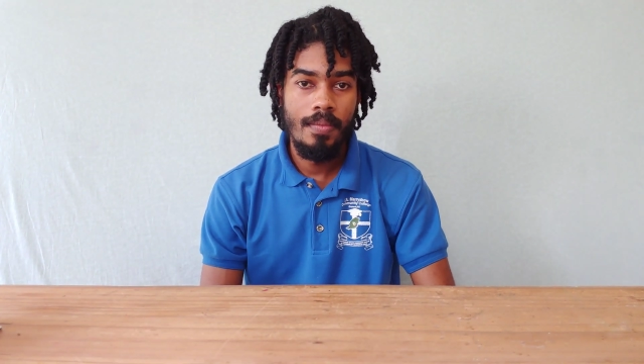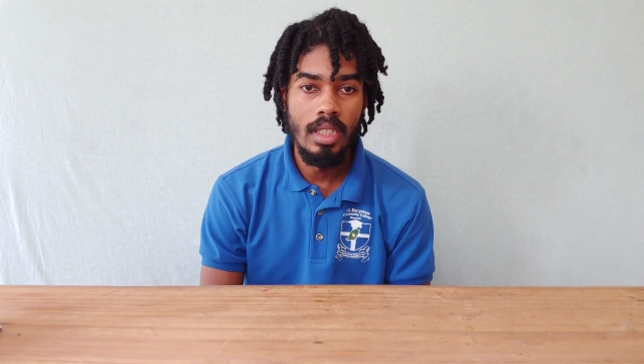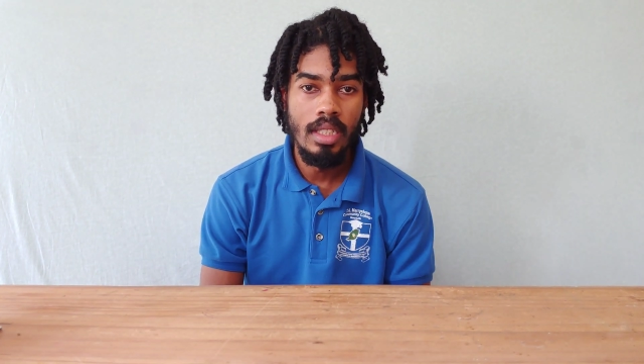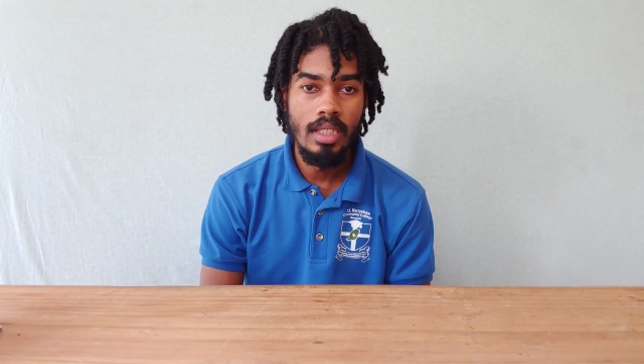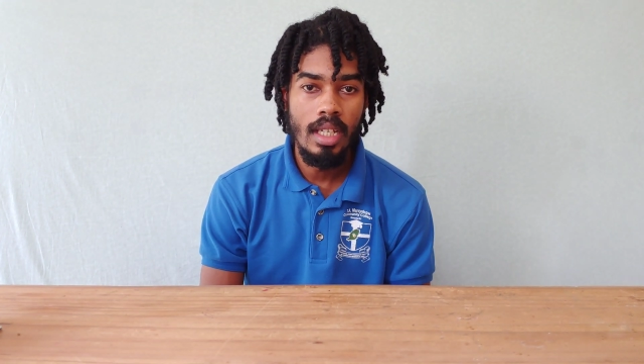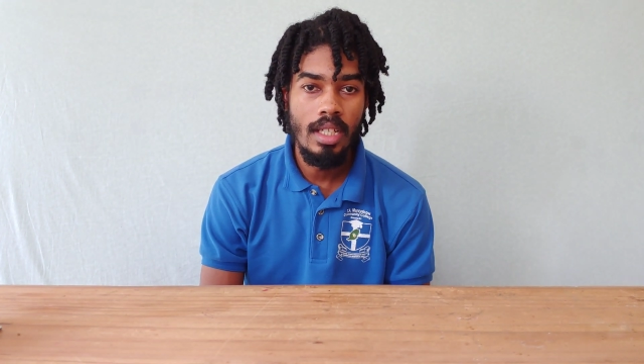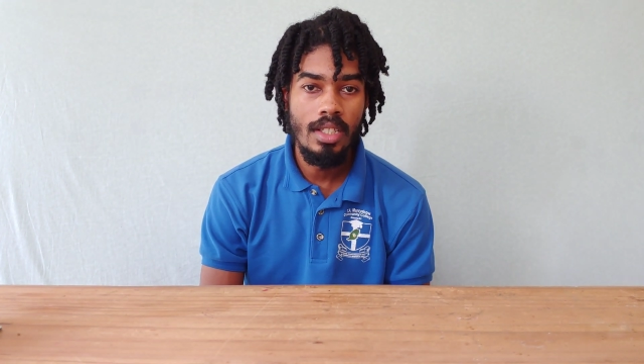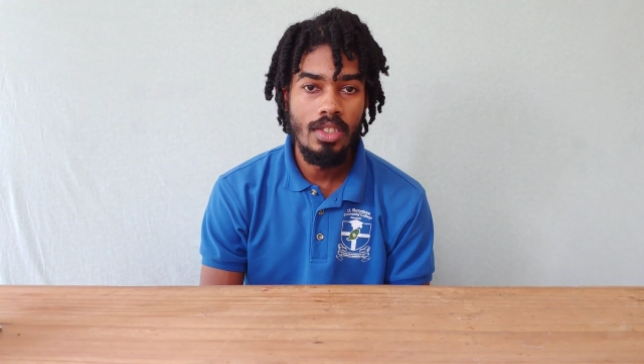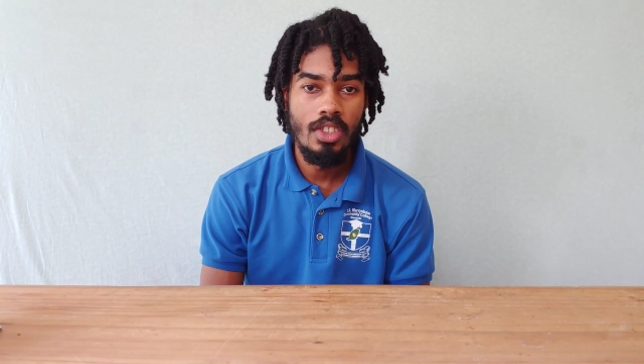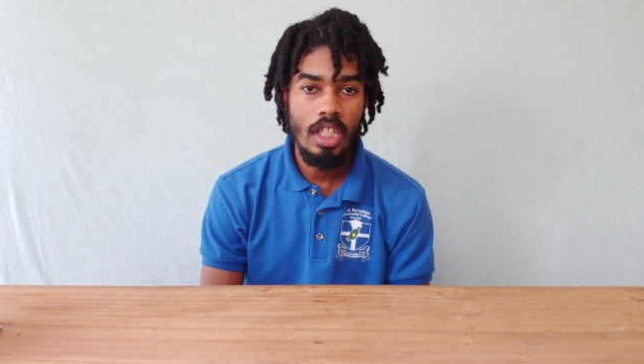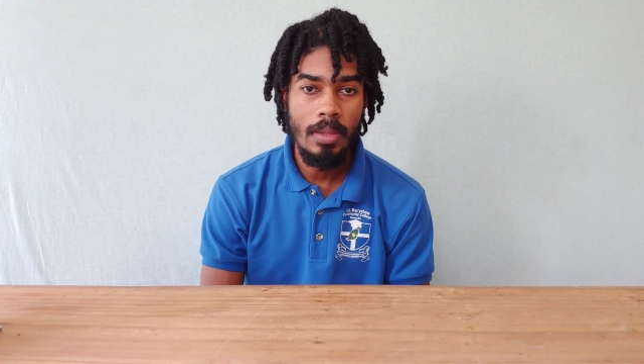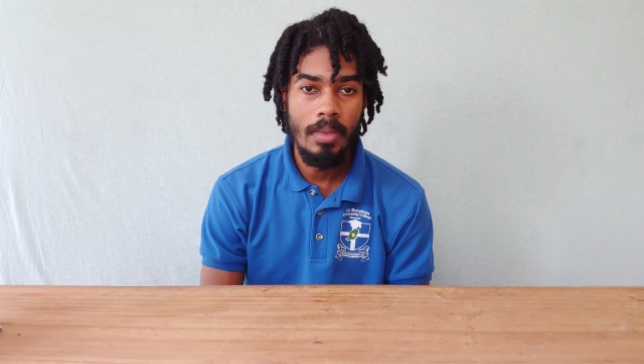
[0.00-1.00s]
Easier to
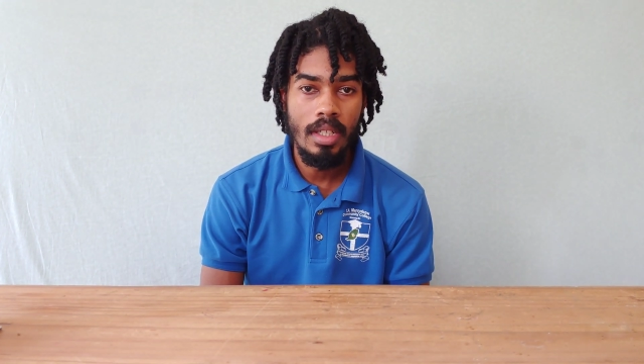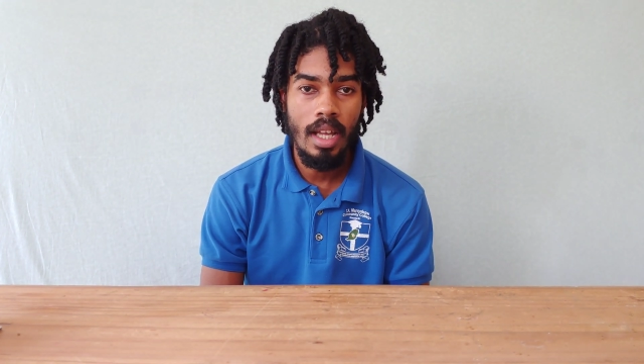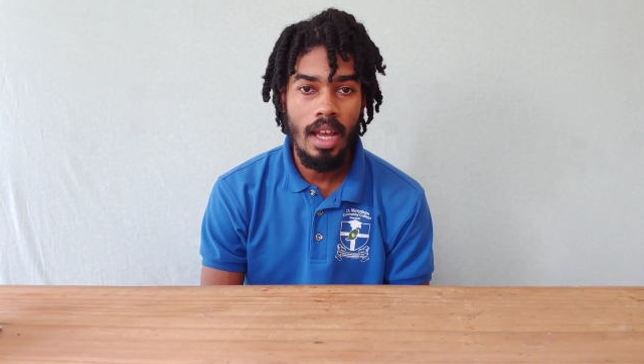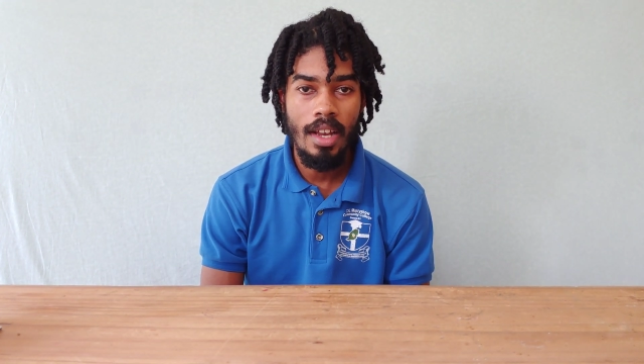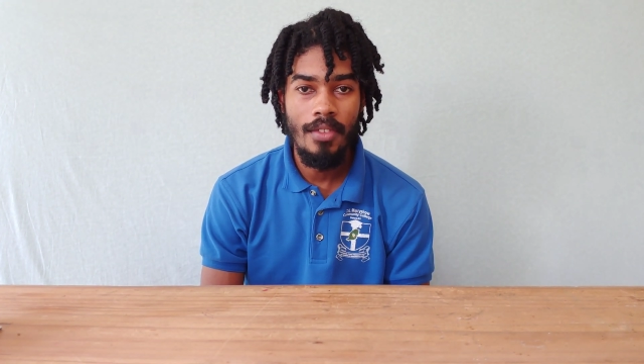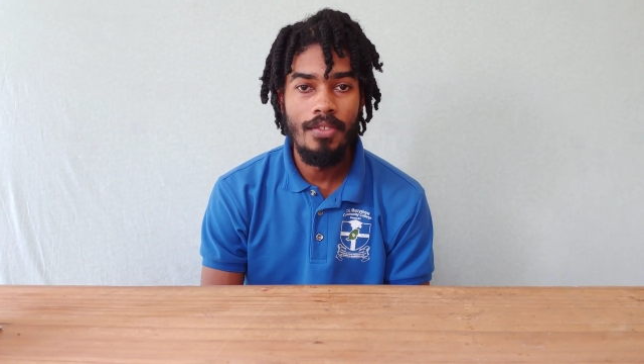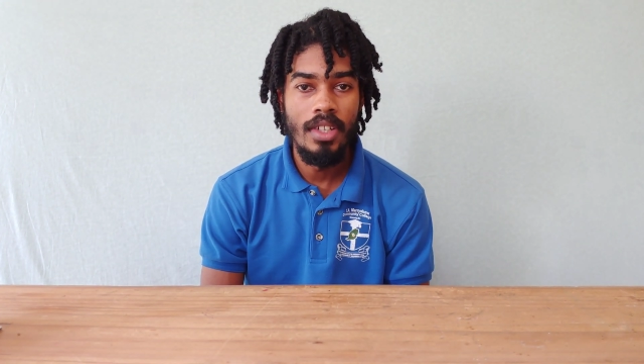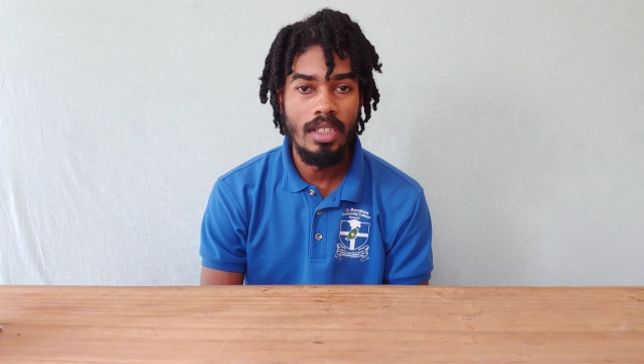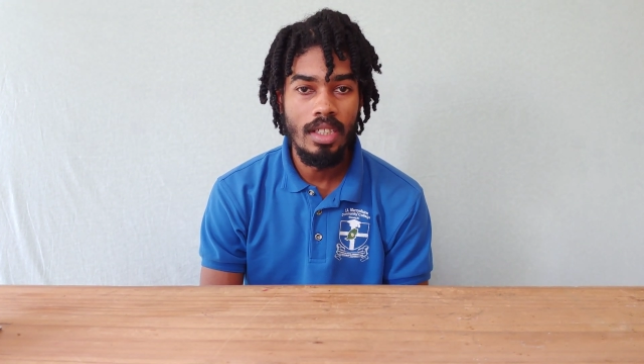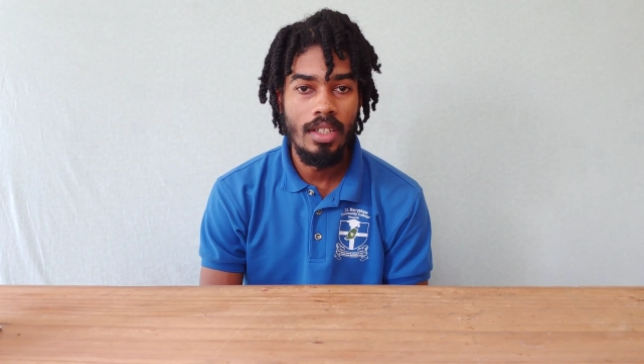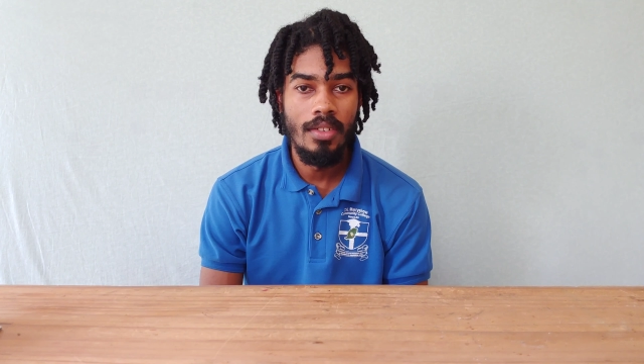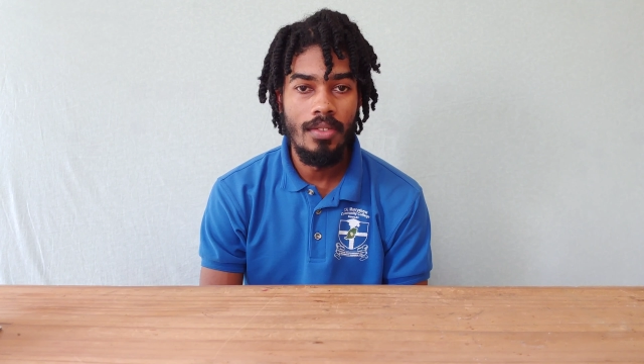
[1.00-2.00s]
shape in and
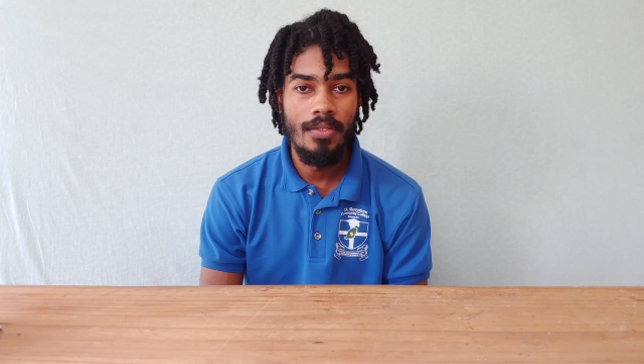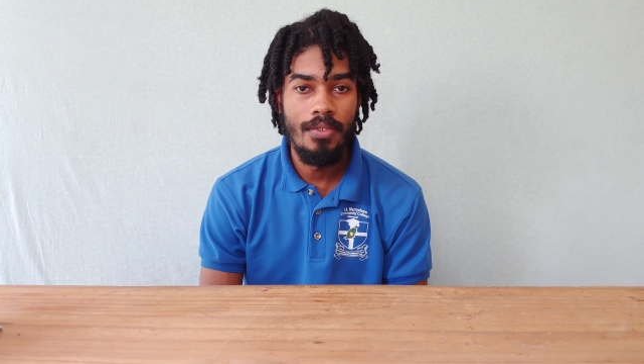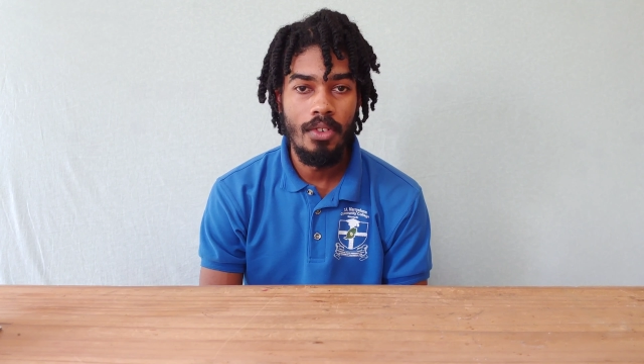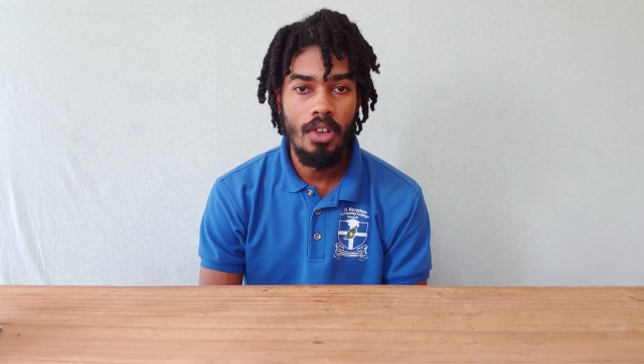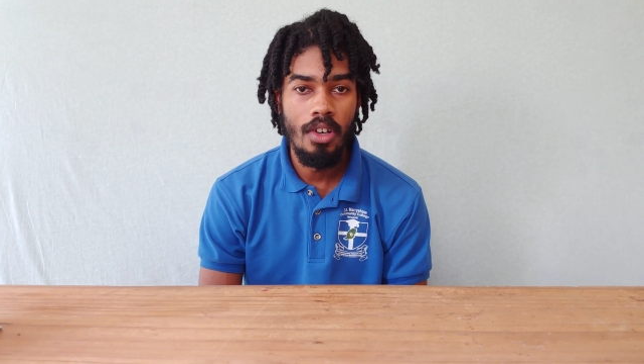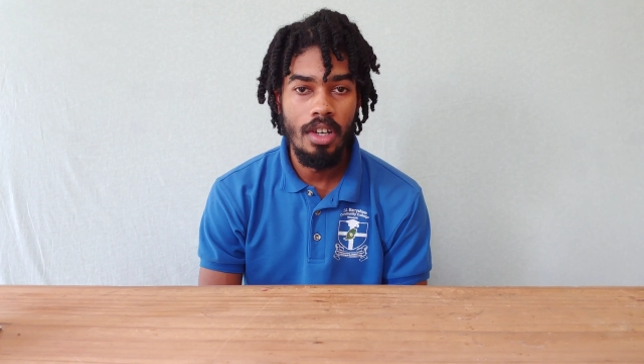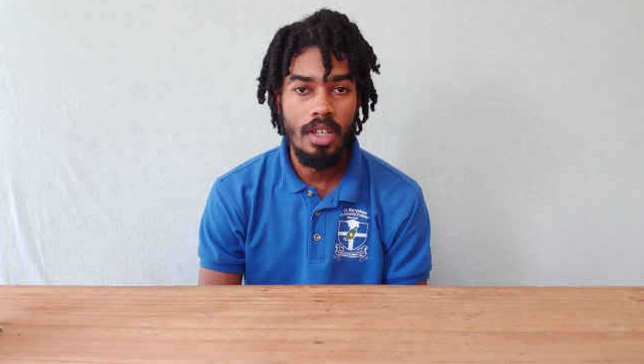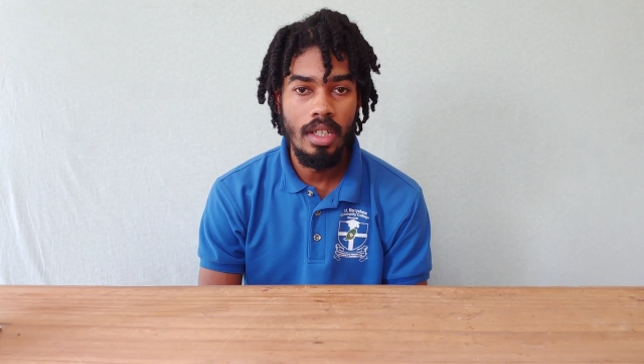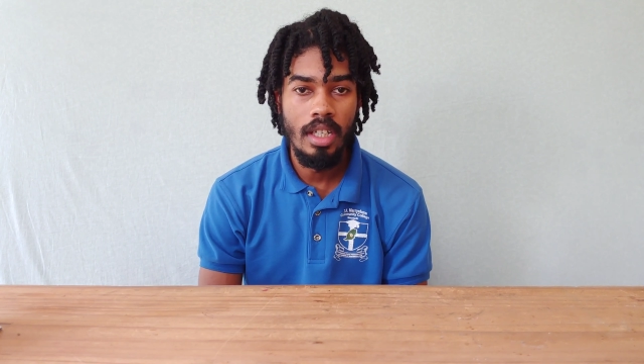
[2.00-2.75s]
fit in for